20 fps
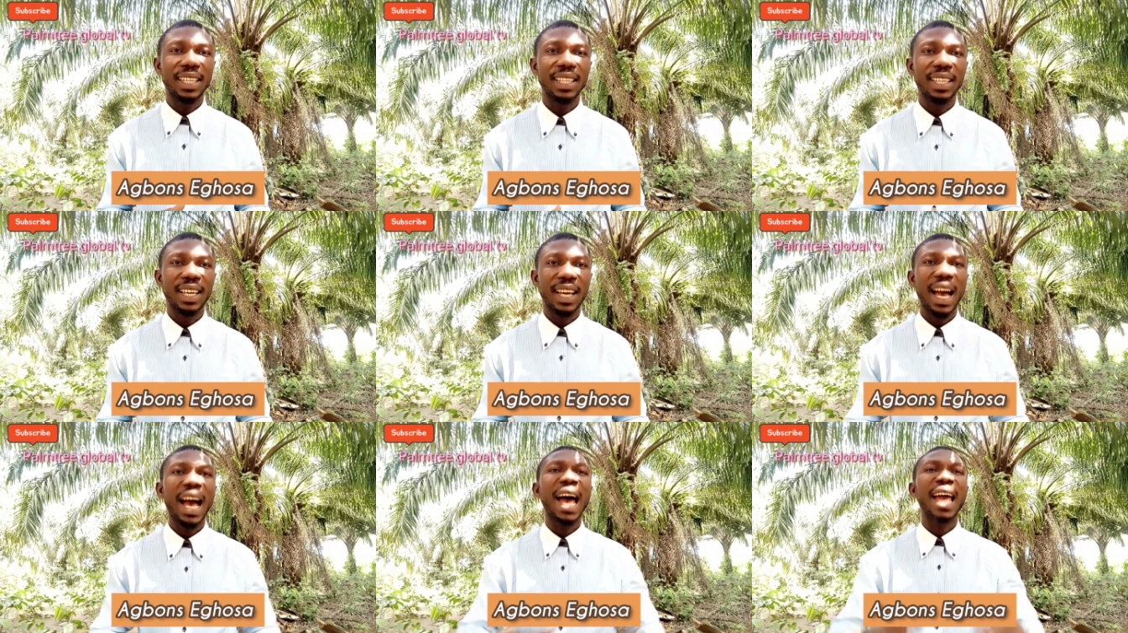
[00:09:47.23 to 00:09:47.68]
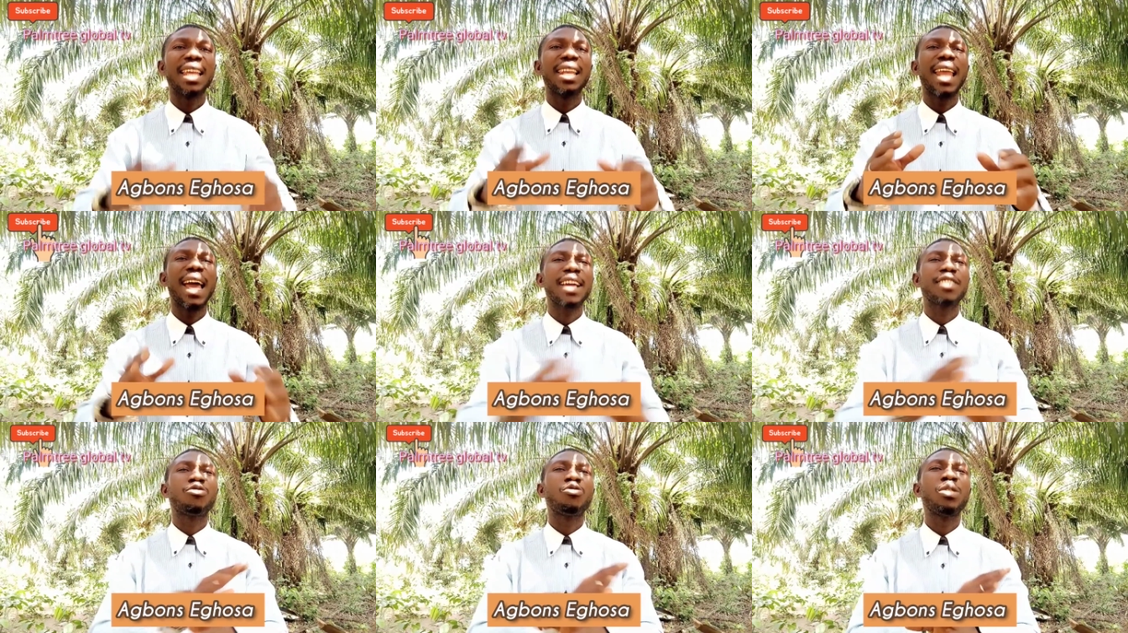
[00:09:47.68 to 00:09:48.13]
car
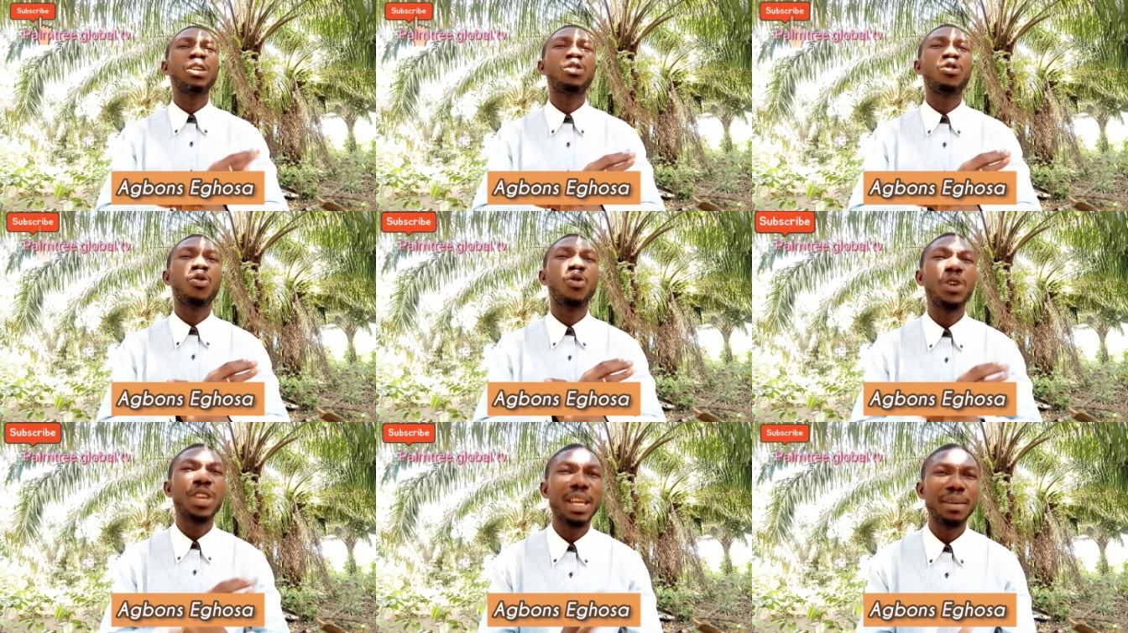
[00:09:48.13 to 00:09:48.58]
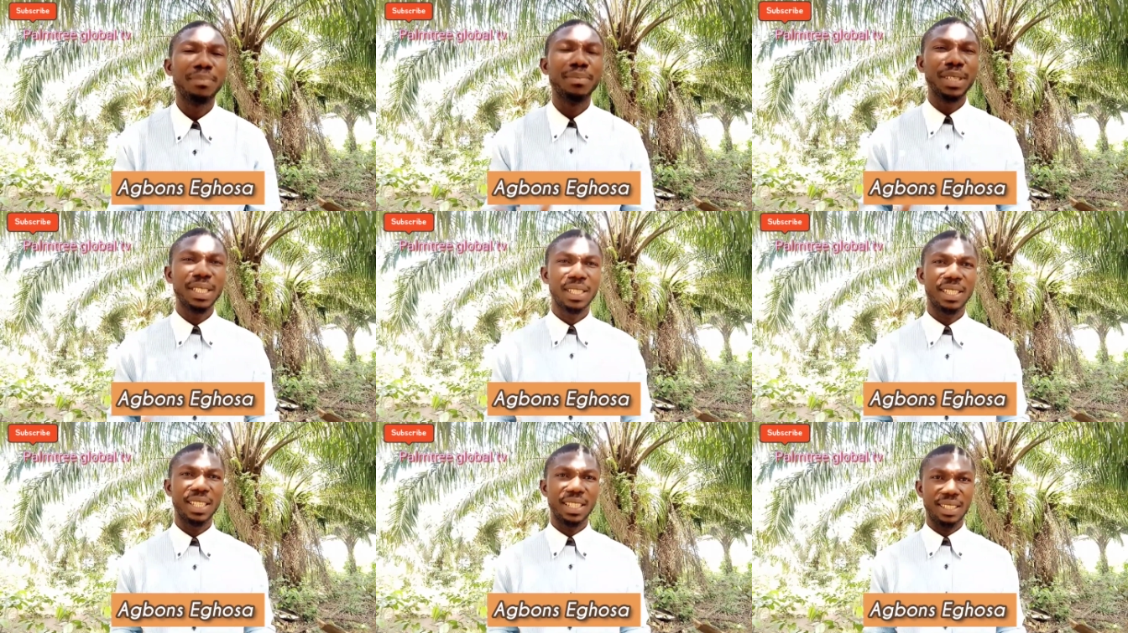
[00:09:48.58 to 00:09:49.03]
for the husband
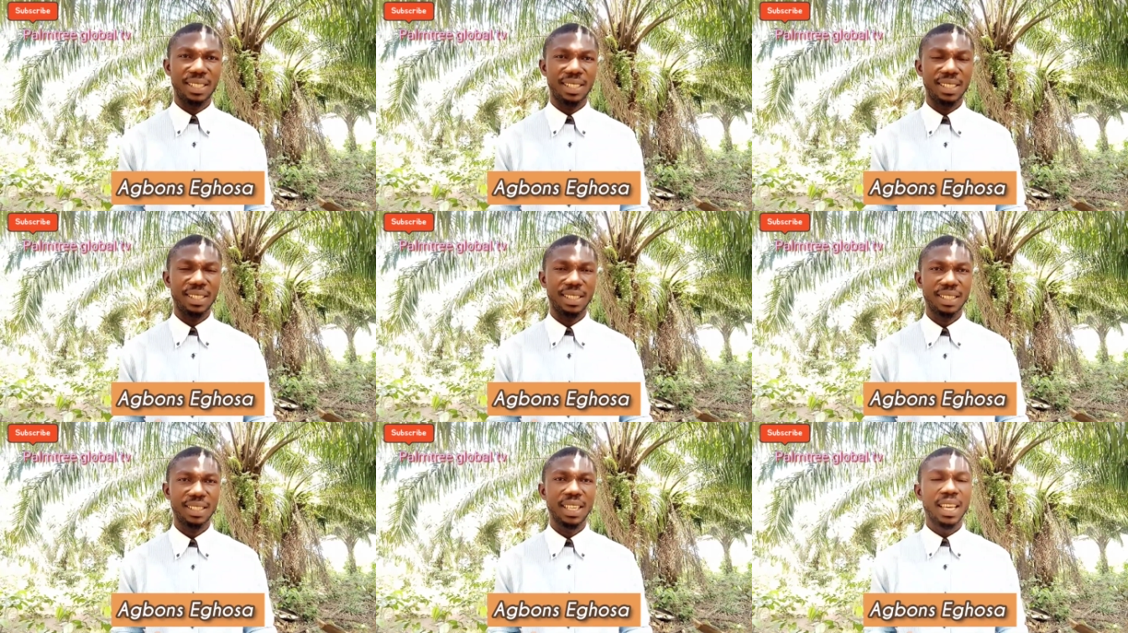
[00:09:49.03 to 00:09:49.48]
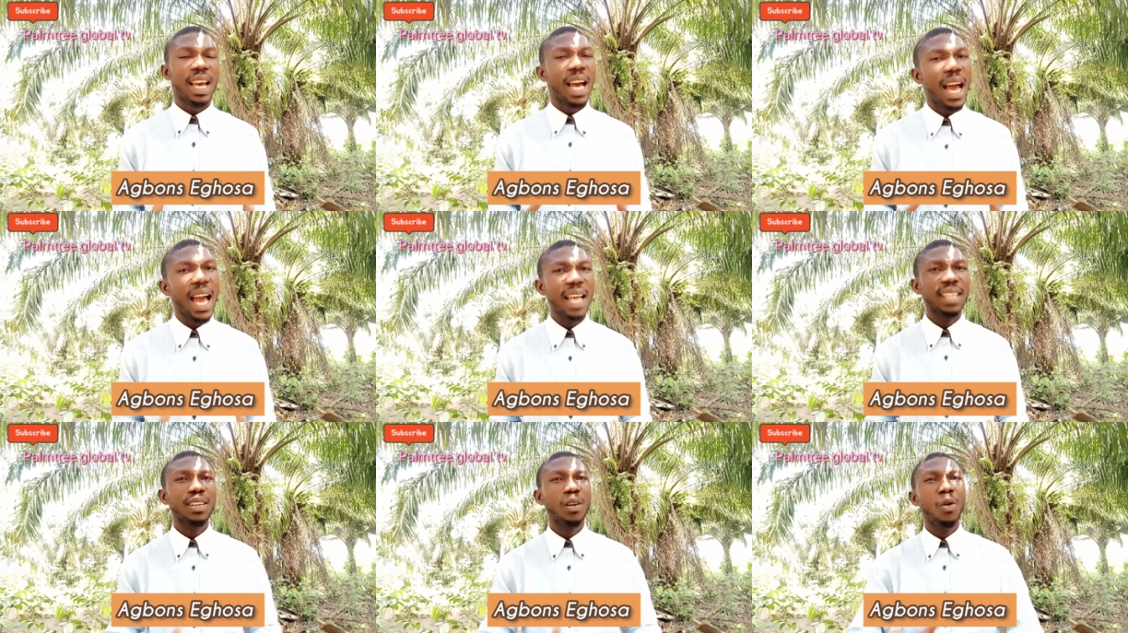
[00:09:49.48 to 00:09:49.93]
to be getting money,
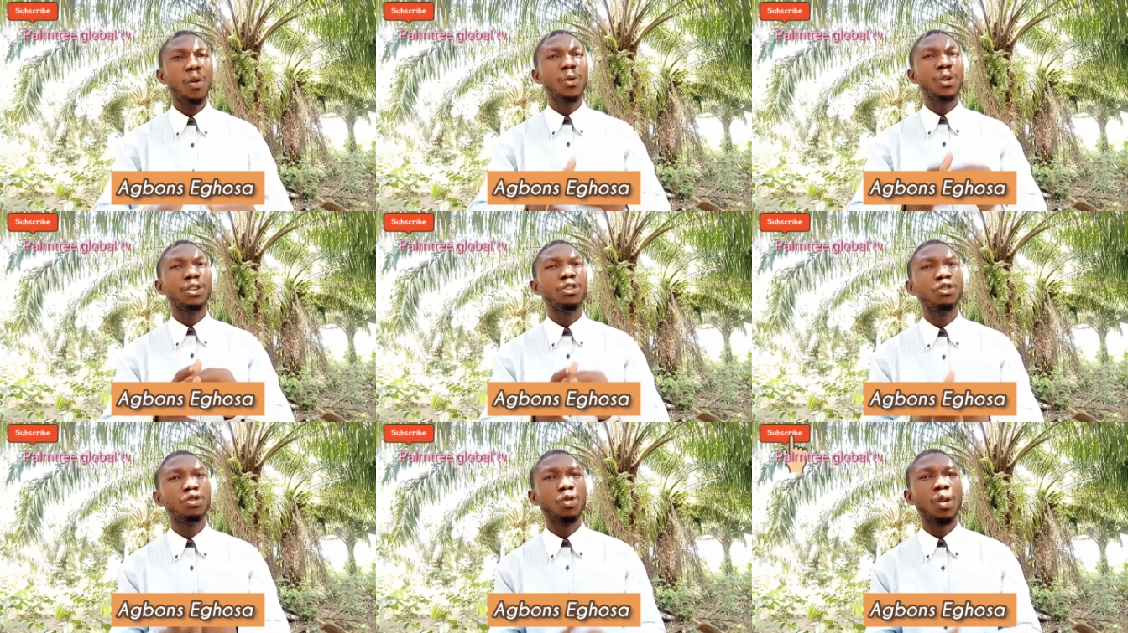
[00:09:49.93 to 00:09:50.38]
to be uh,